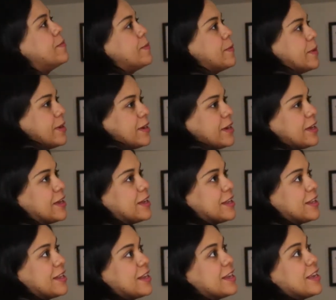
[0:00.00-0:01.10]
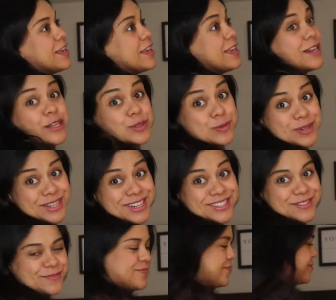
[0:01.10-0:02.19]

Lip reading: but it is what it is.